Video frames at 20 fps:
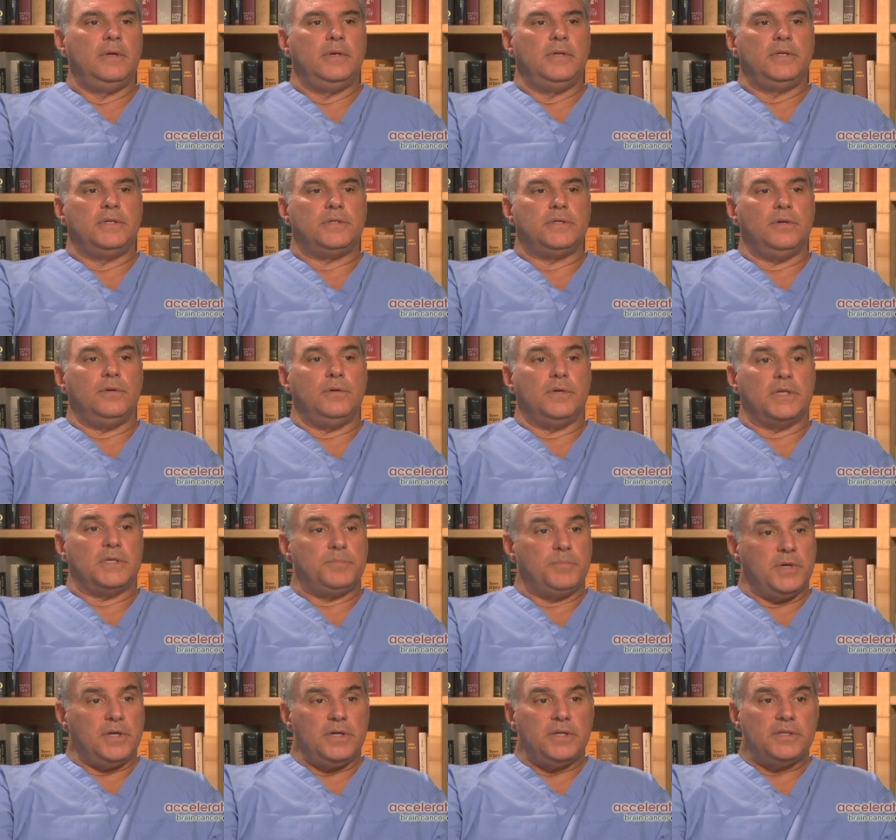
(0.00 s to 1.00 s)
So
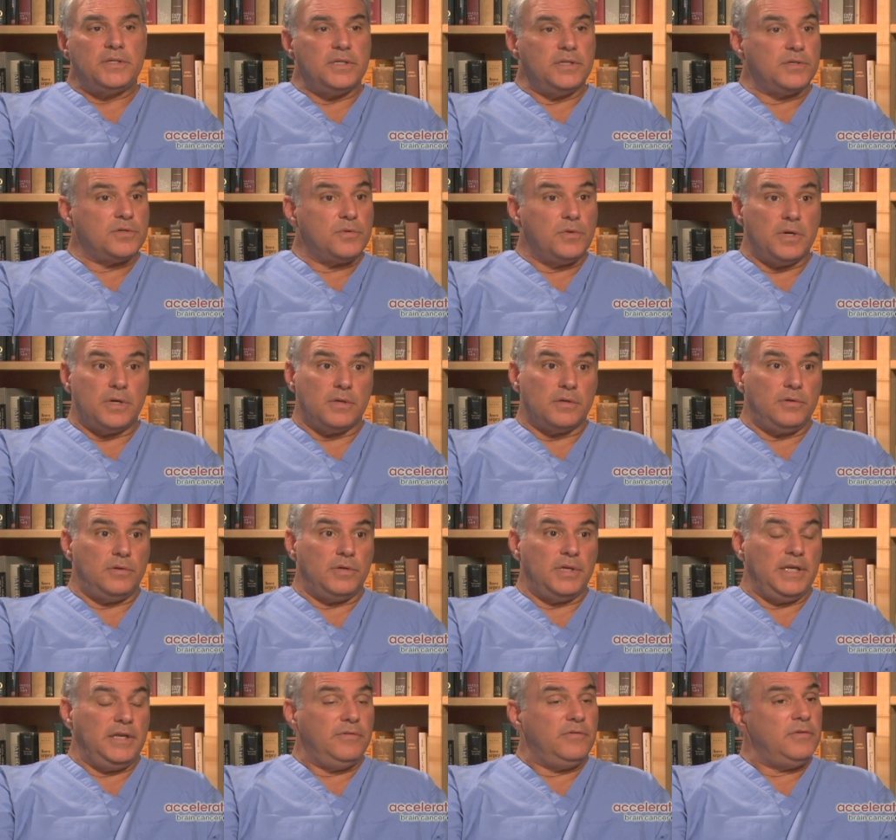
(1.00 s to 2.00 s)
experience is
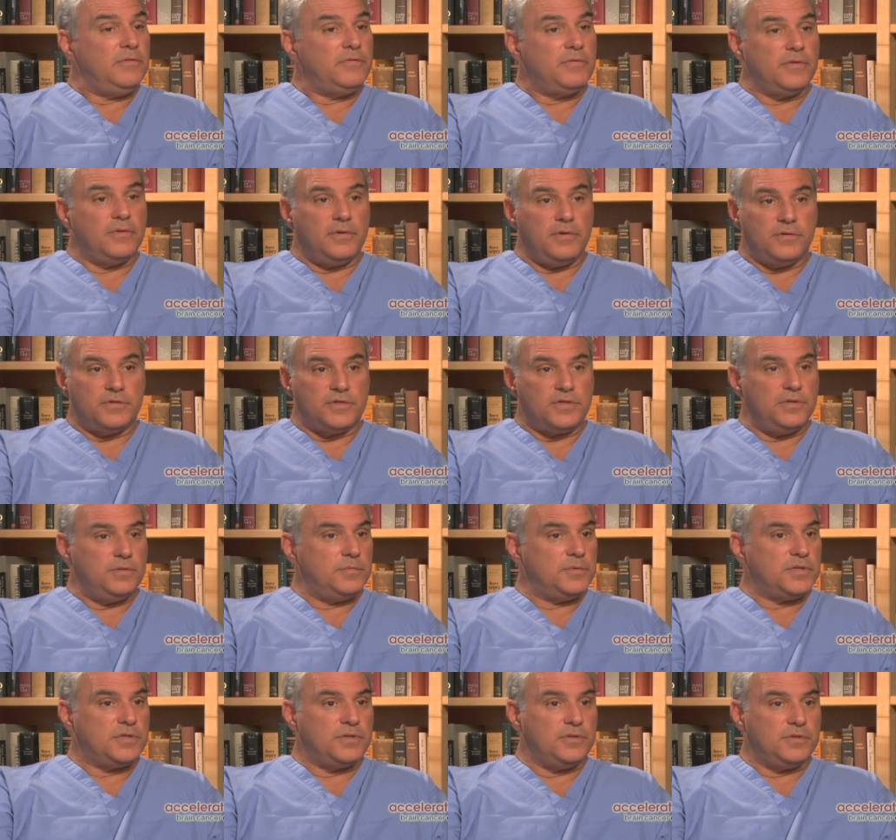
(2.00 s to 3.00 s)
critical, even for those
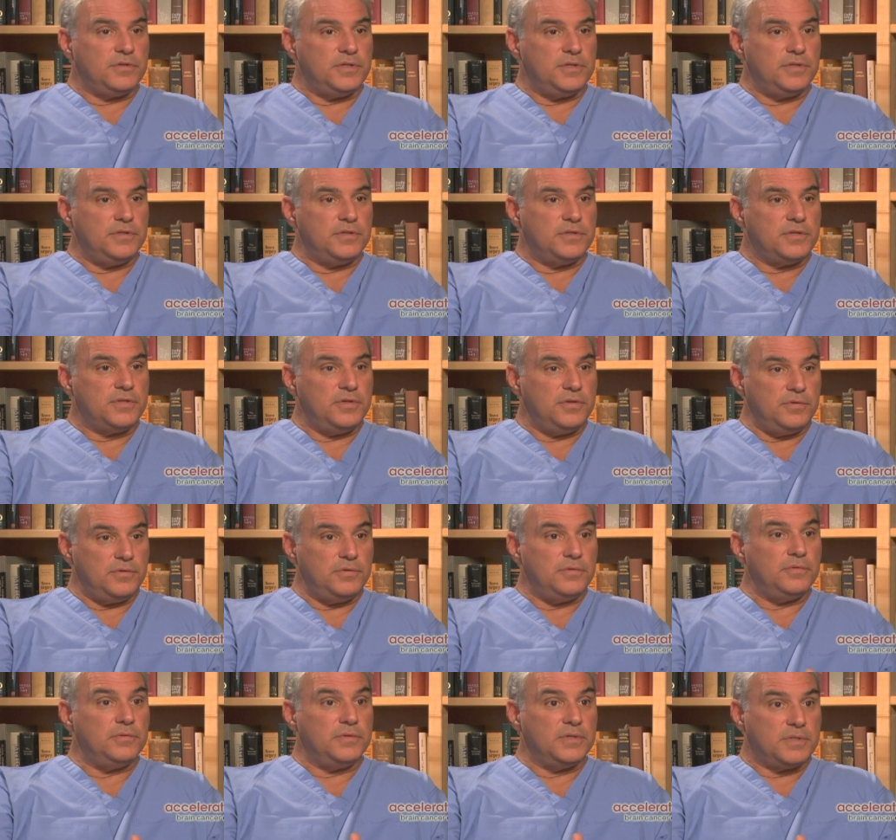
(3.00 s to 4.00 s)
tumor surgeons
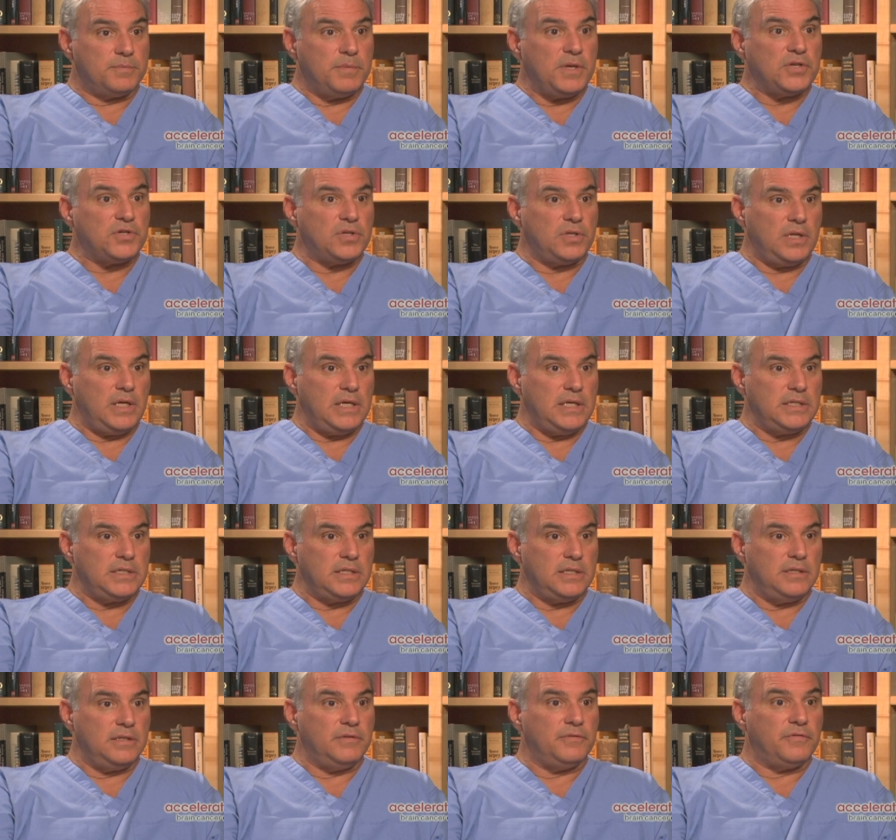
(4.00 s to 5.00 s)
who specialize
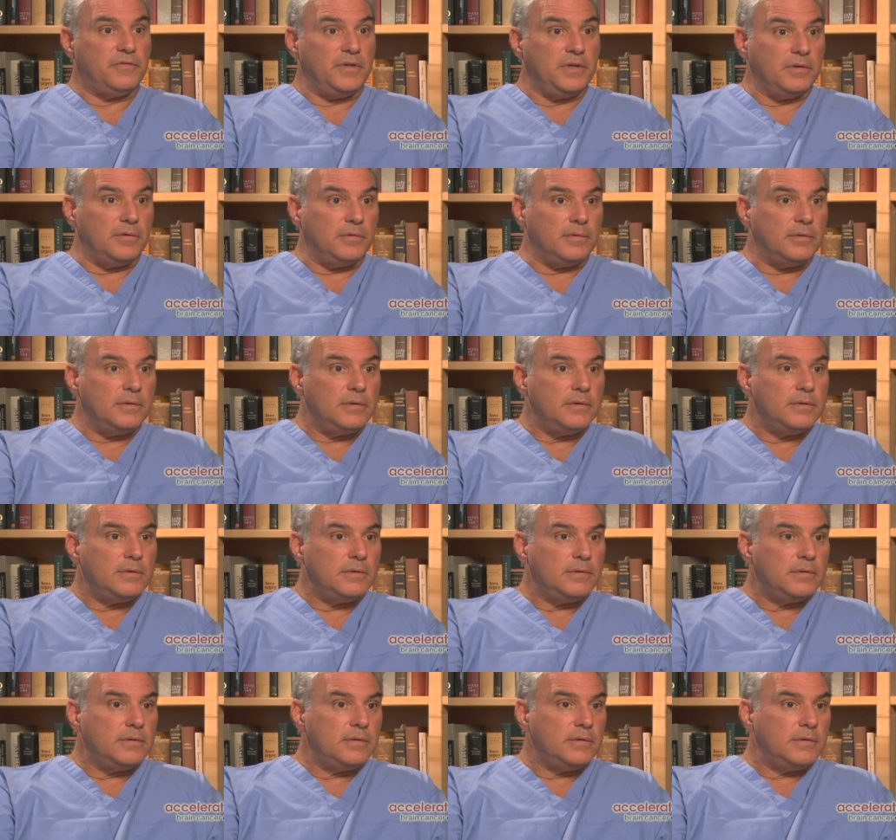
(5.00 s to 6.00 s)
in the field.
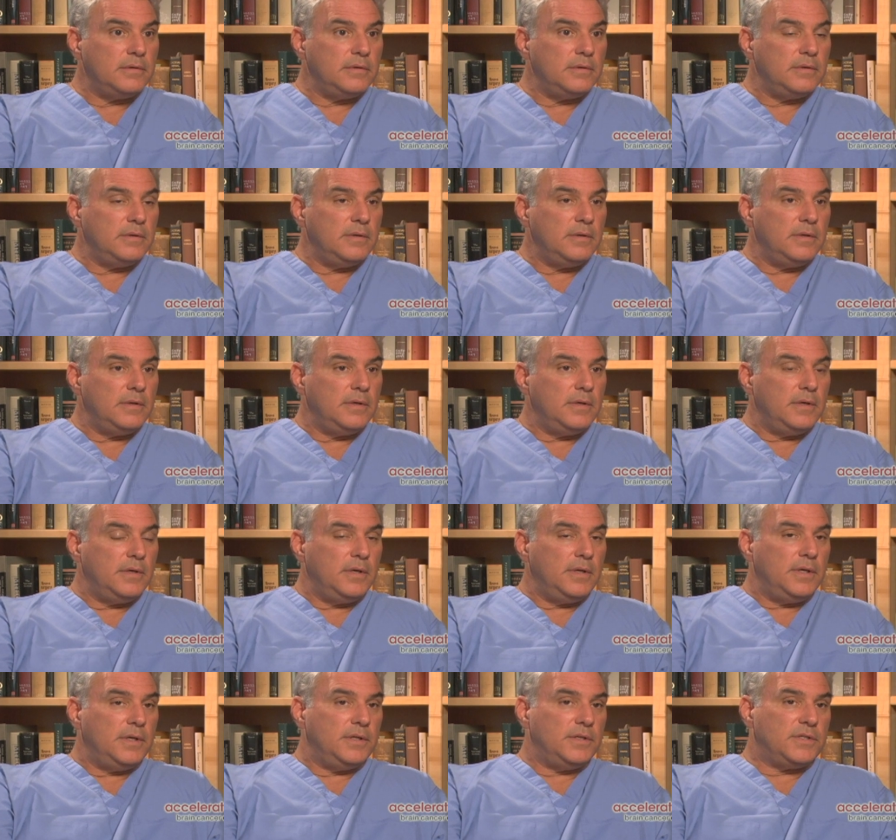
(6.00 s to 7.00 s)

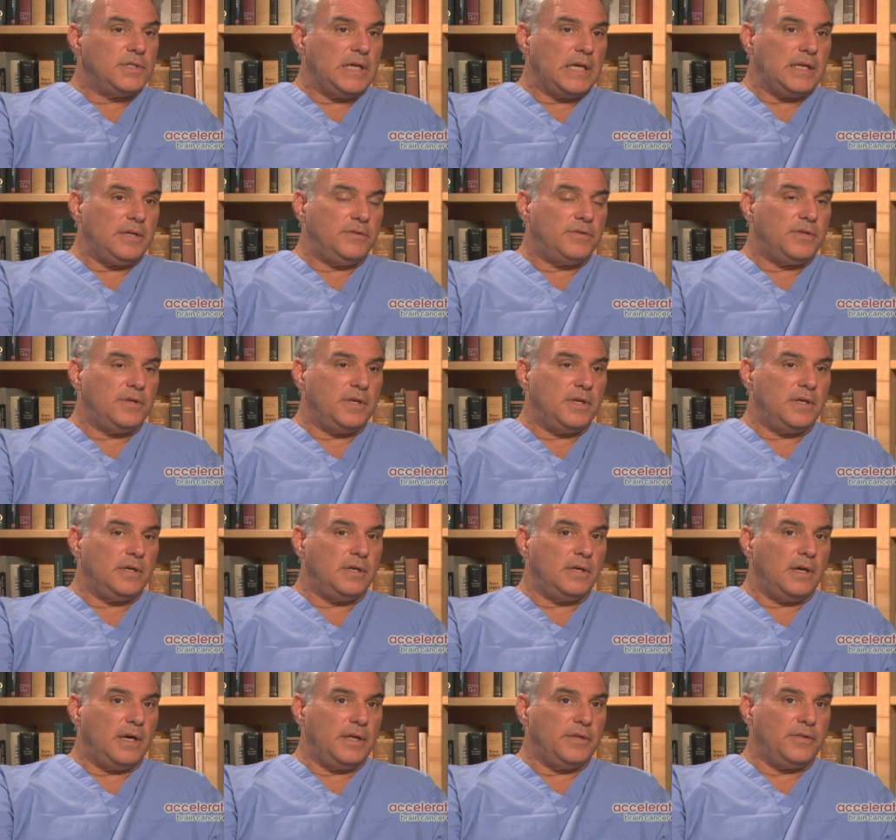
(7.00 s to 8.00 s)
The second
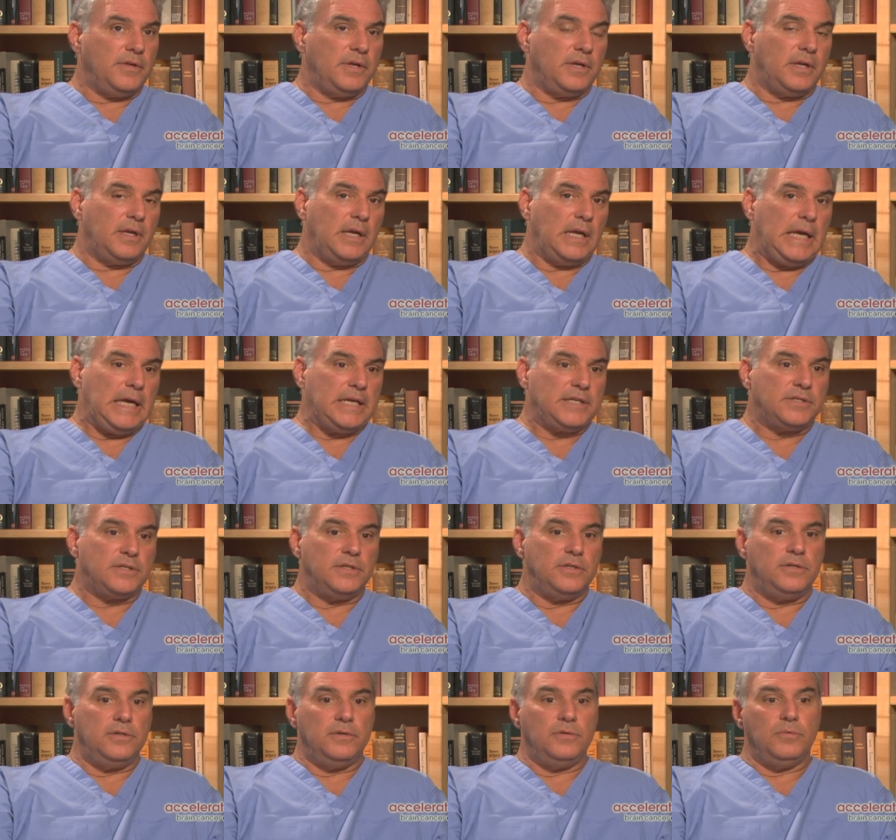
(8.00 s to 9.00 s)
thing, I think, has
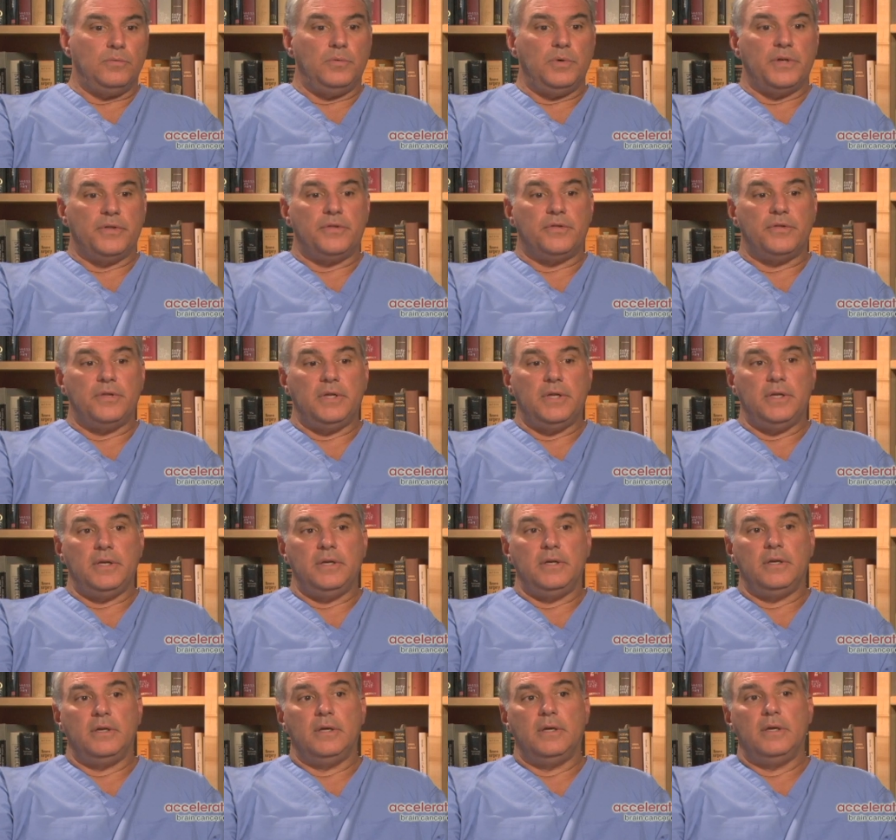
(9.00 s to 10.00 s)
to do with
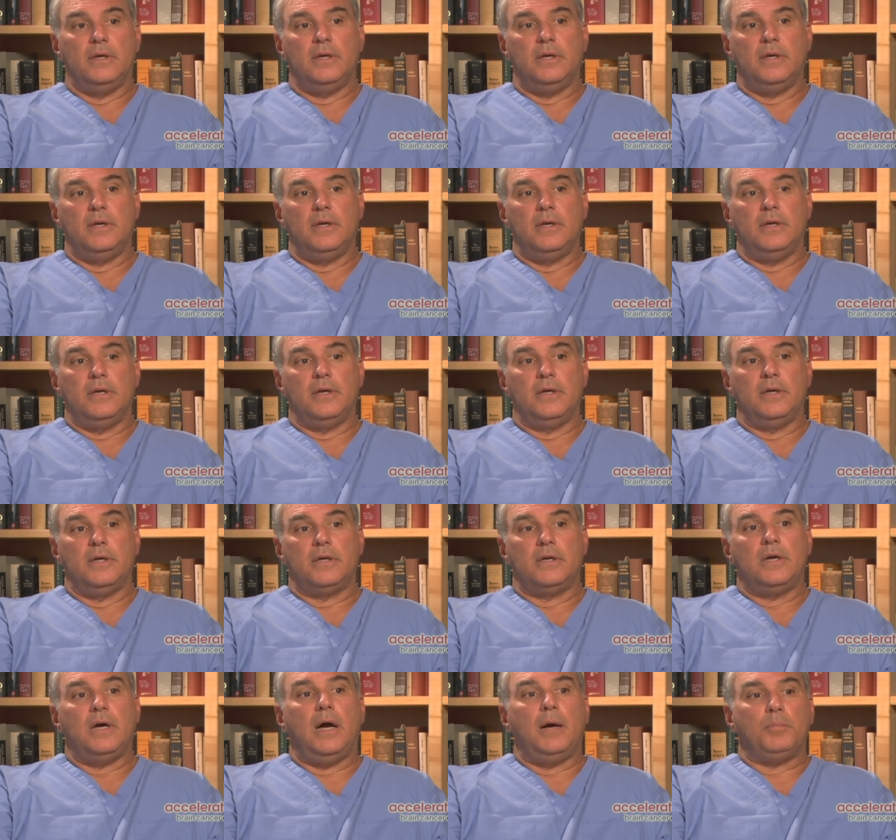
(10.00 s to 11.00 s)
the
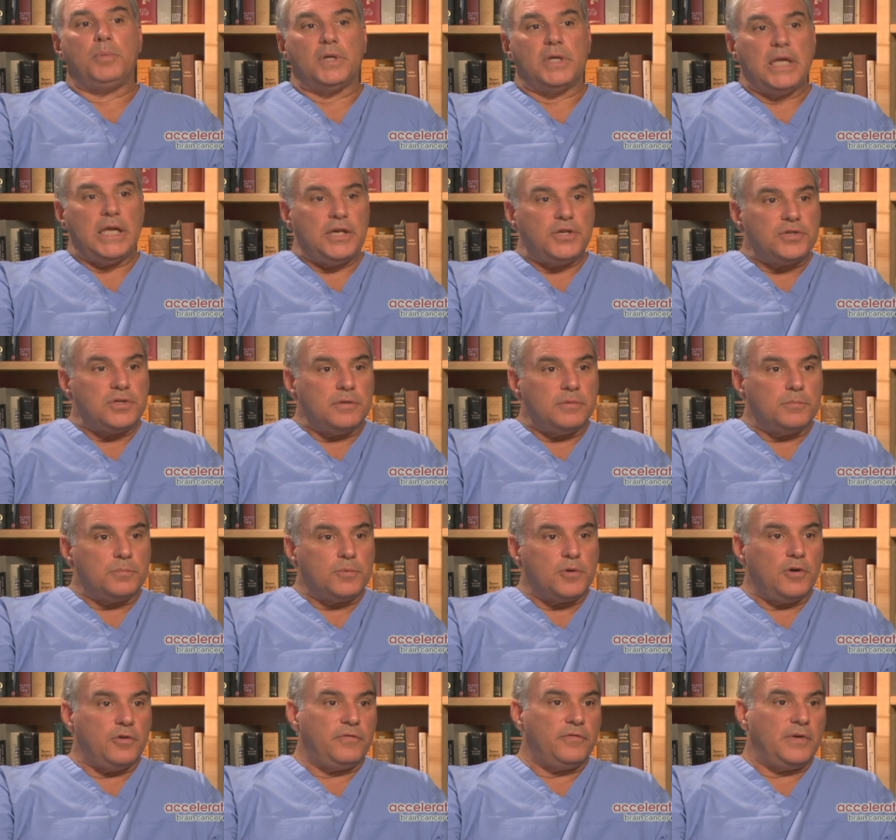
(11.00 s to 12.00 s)
complication
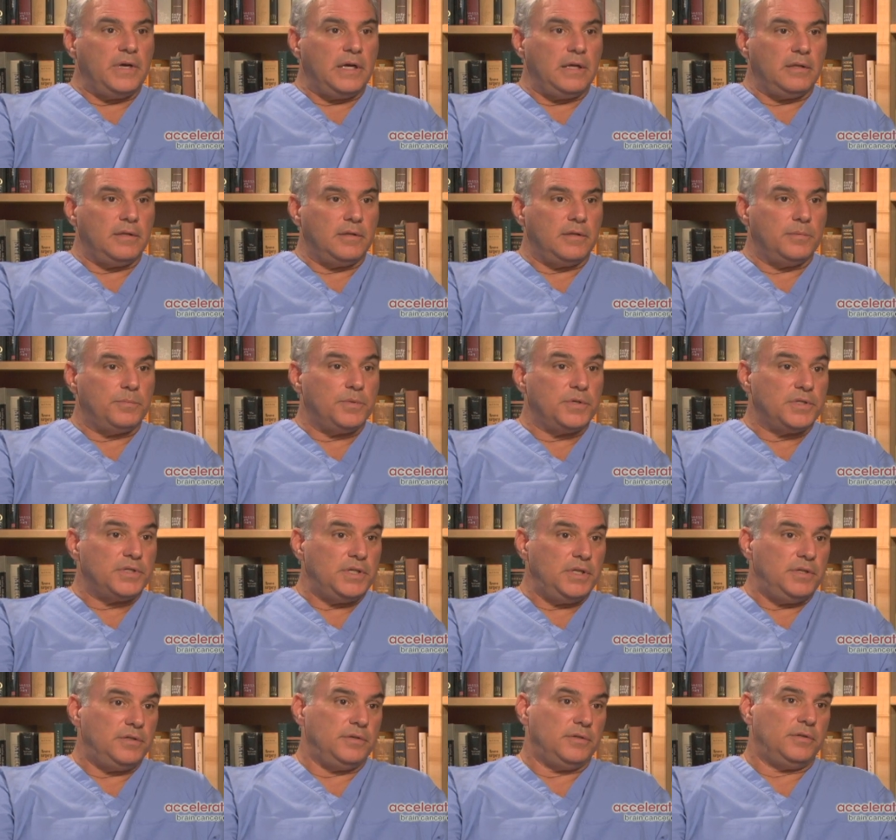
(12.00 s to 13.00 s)
profile of the
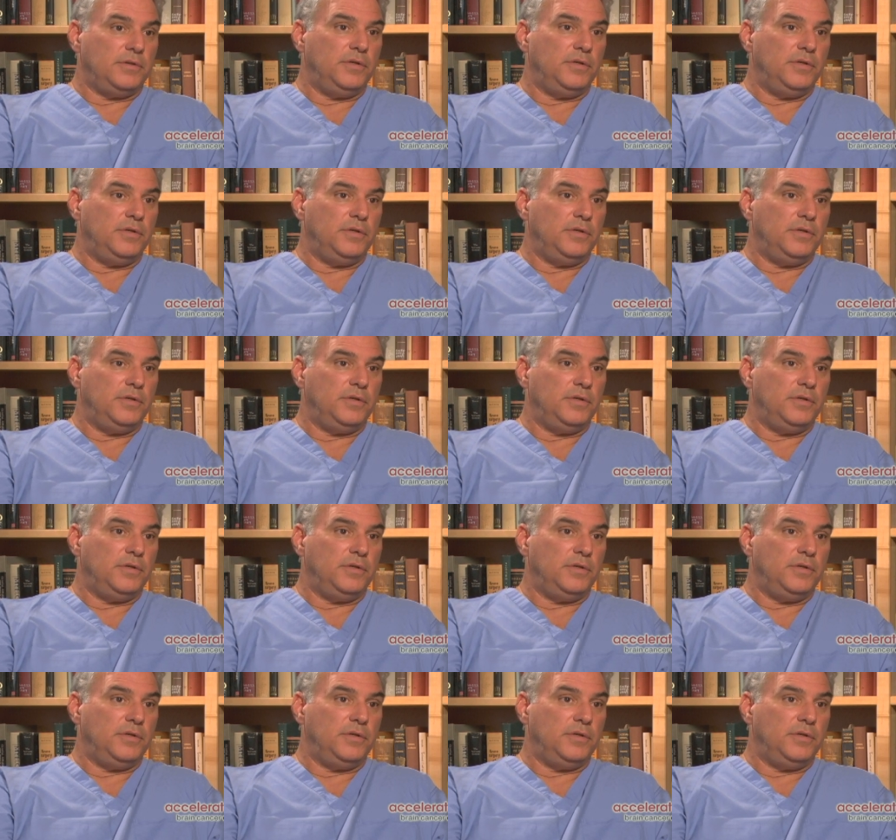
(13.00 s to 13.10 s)
procedure.